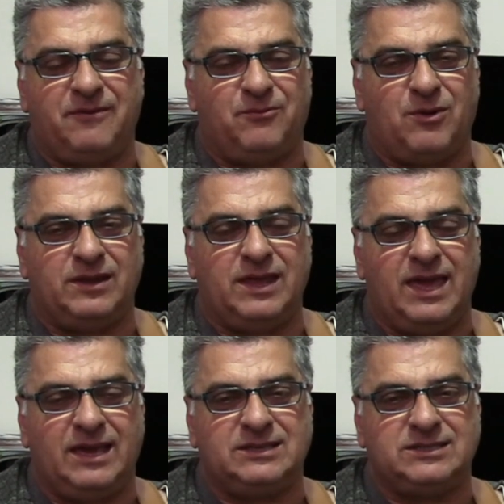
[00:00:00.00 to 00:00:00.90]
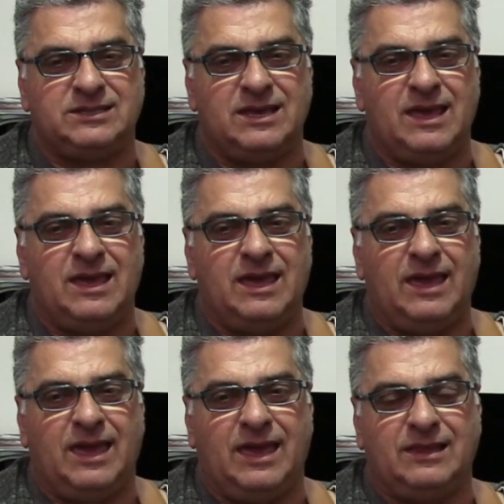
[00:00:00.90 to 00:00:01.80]
F-1X,
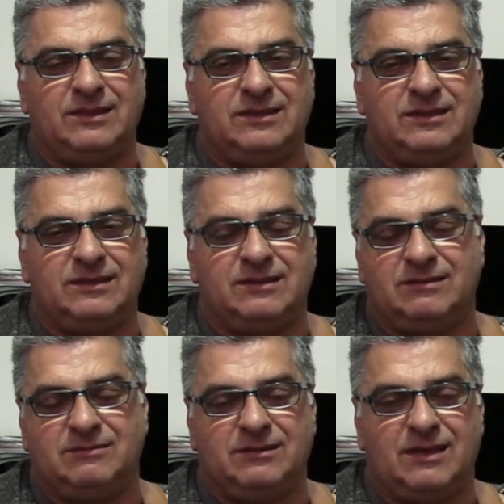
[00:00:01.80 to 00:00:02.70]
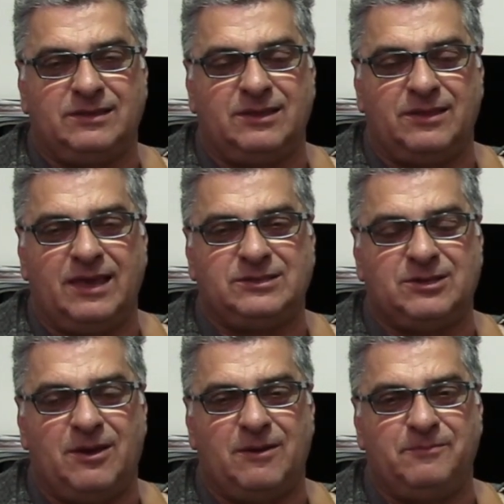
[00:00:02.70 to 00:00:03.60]
and until next
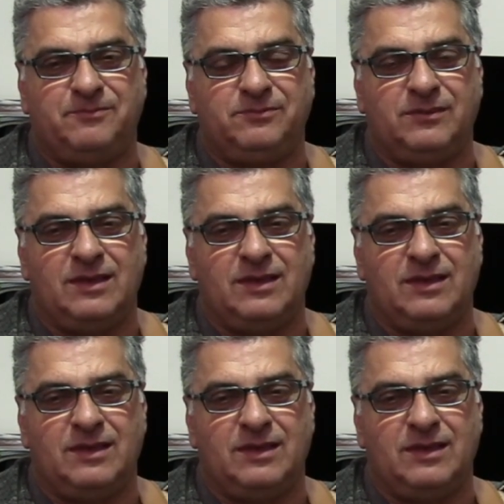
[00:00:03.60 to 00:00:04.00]
time,